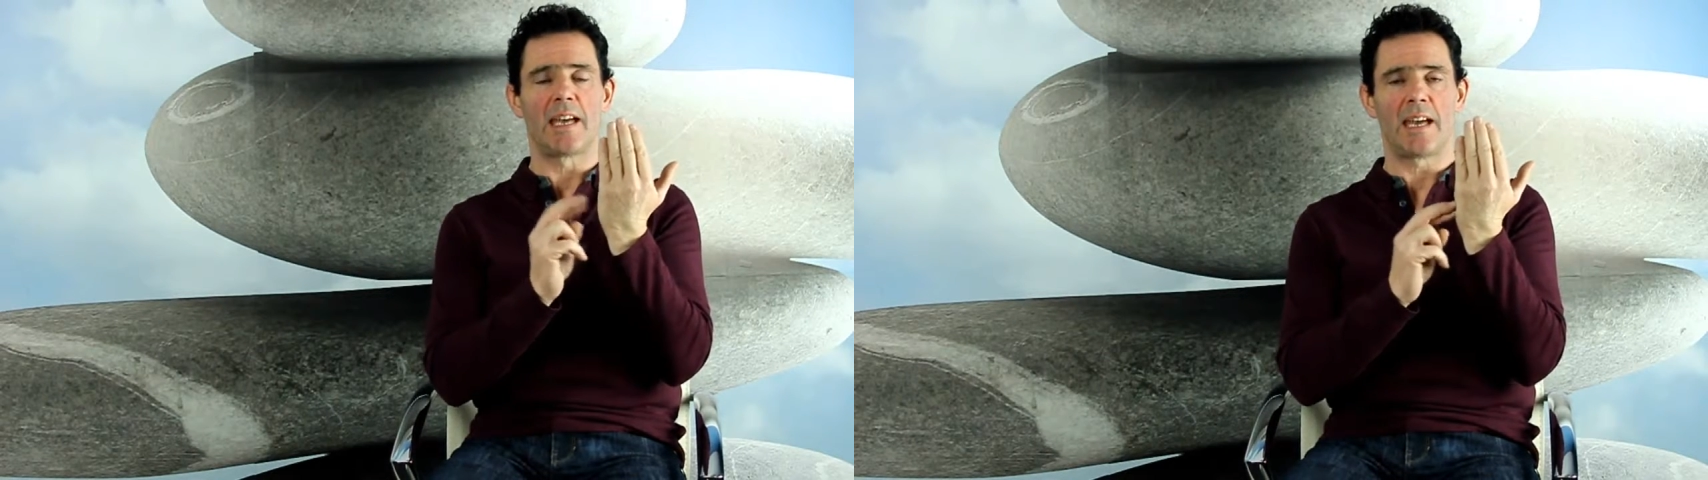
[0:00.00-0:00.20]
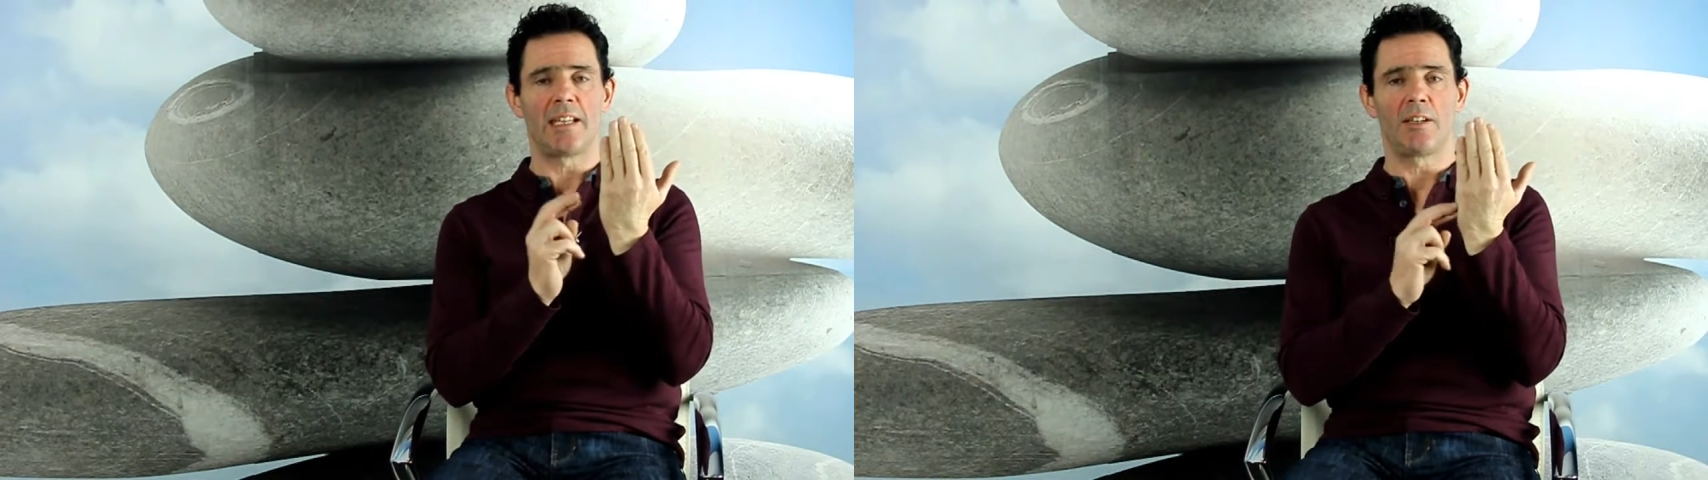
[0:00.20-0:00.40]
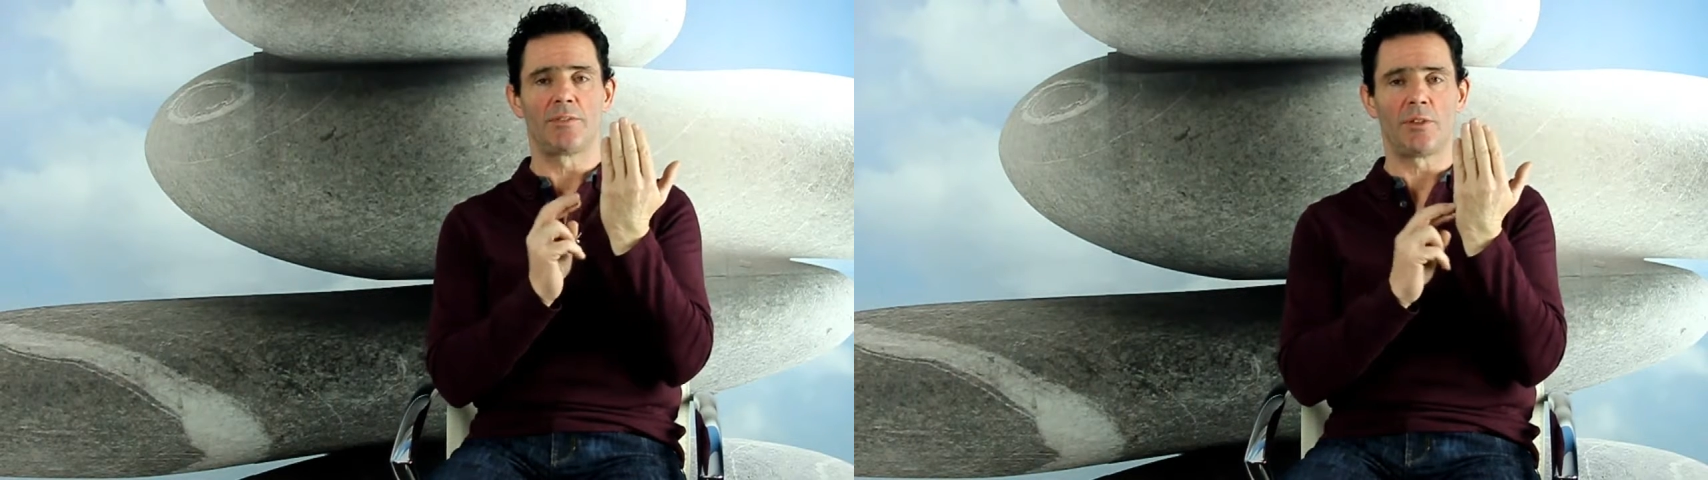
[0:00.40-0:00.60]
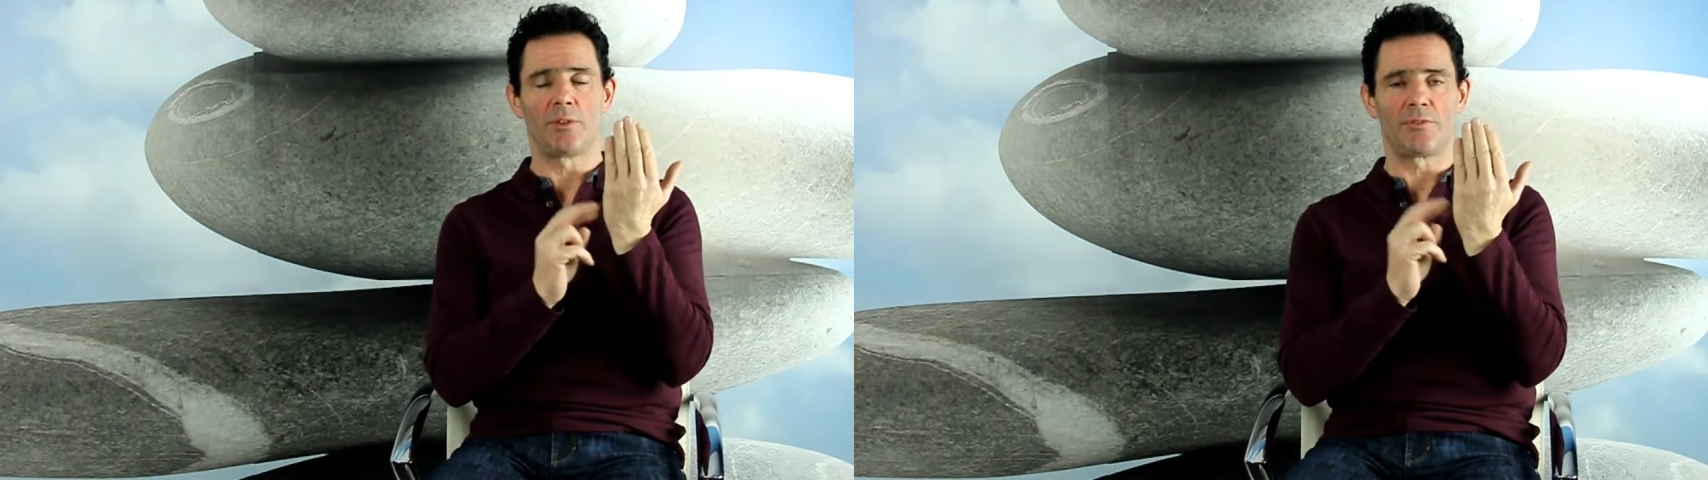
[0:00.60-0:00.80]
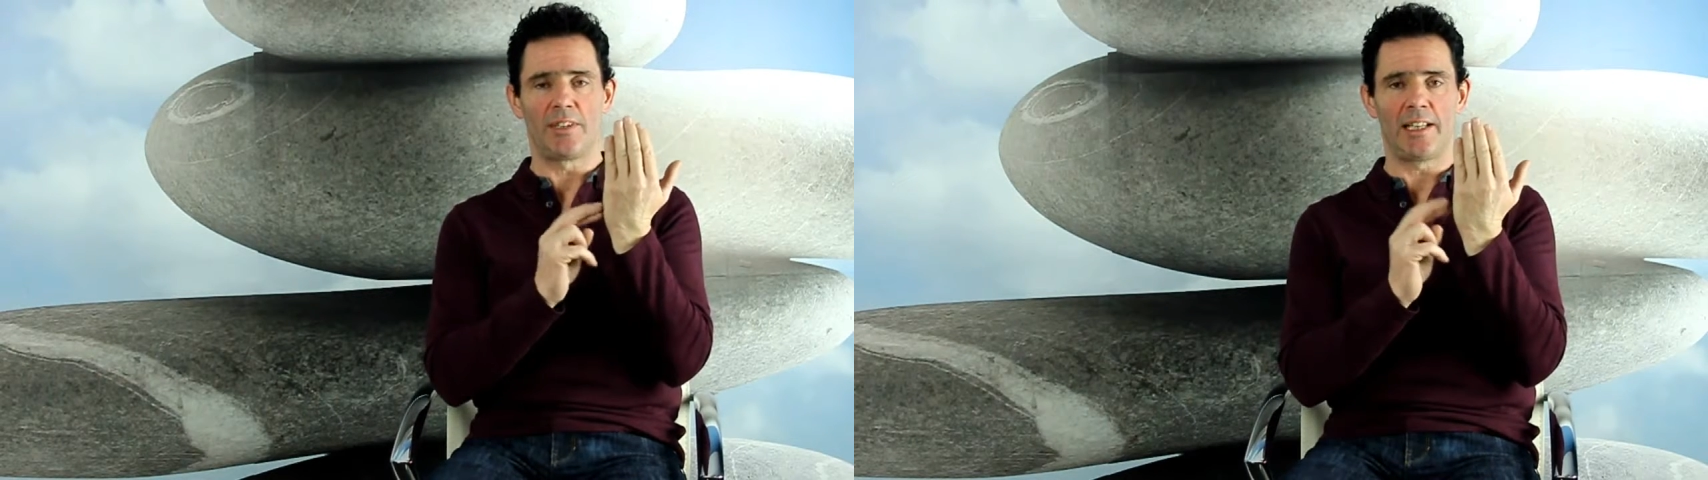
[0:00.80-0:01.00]
any of
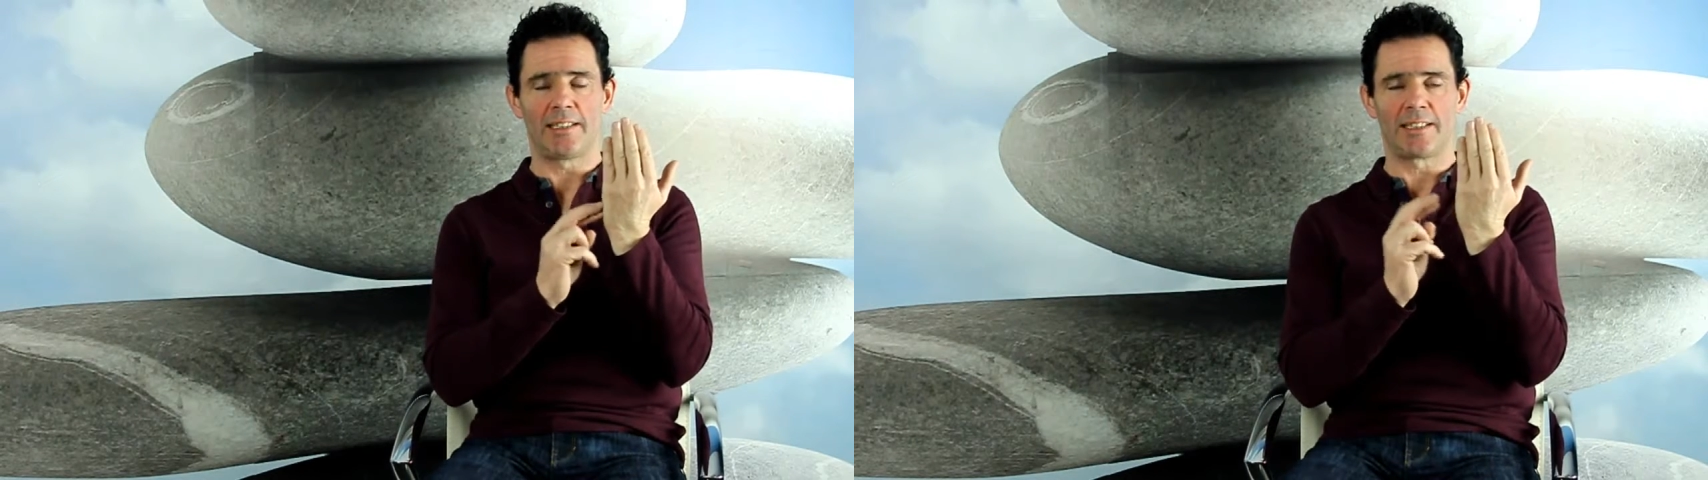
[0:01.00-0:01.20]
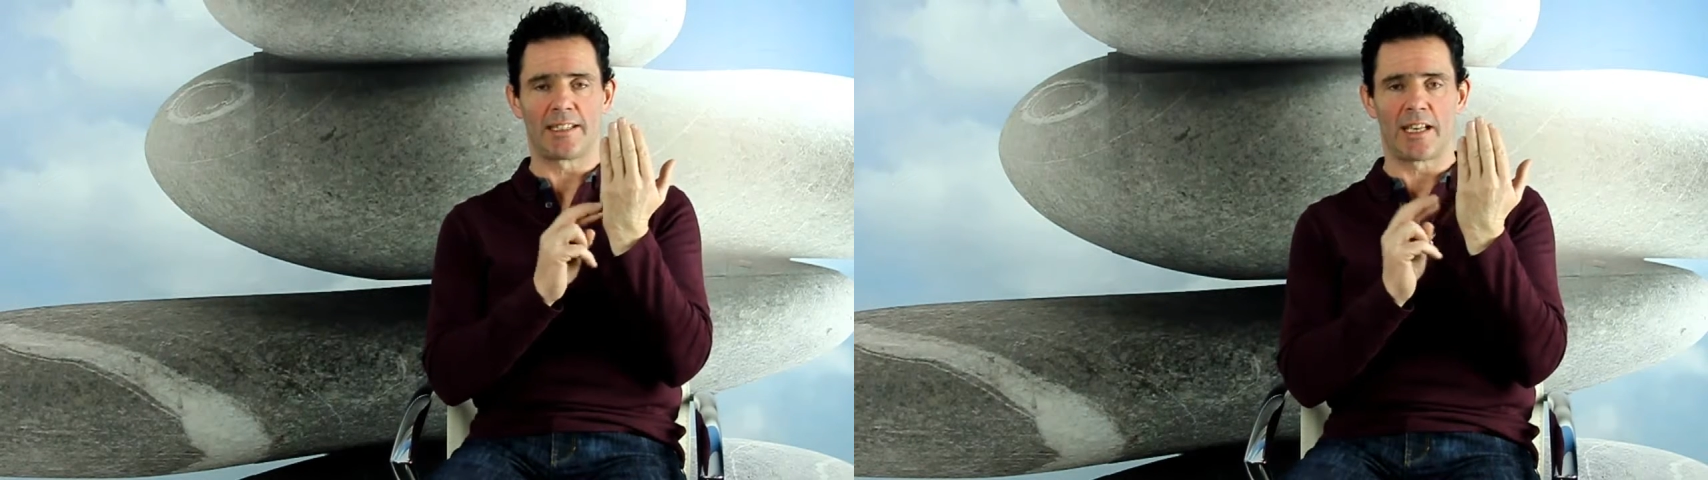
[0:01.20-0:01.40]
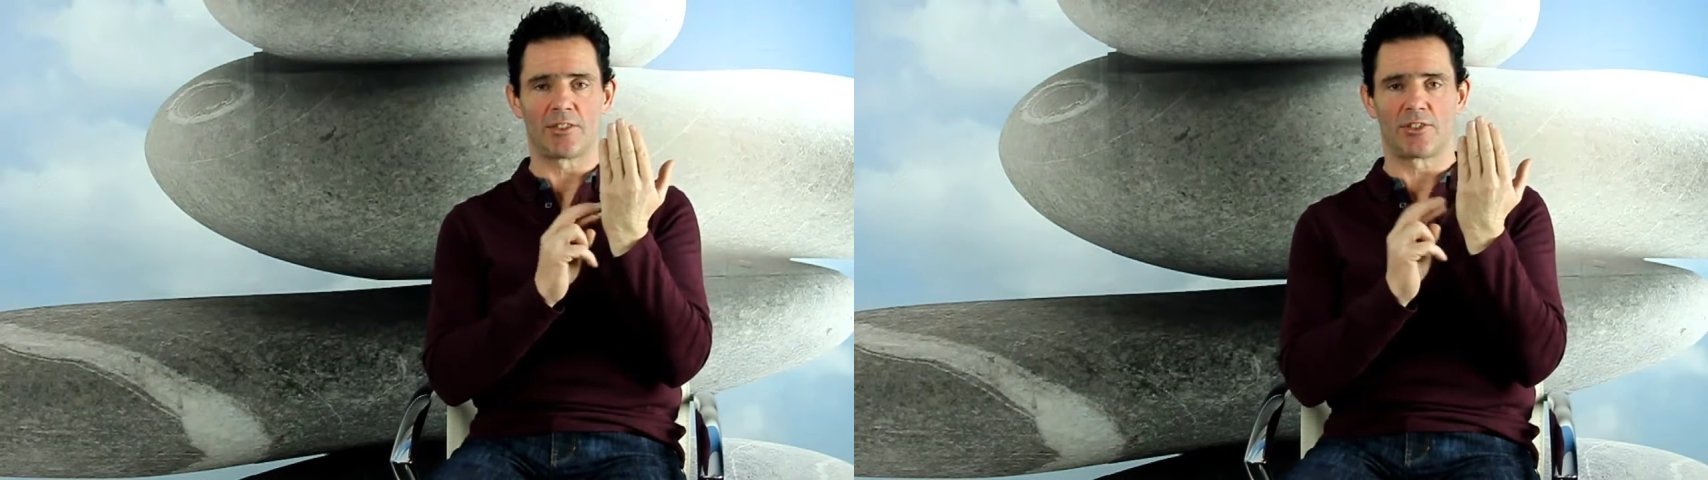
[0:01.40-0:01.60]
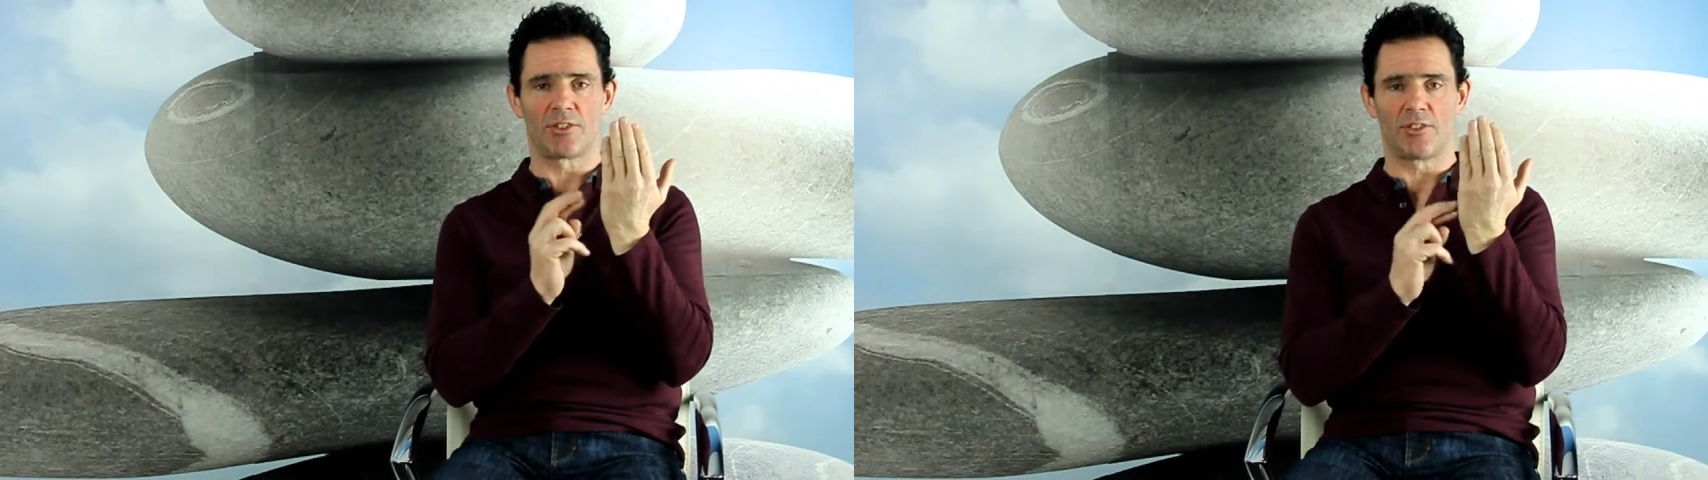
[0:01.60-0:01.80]
those feelings attached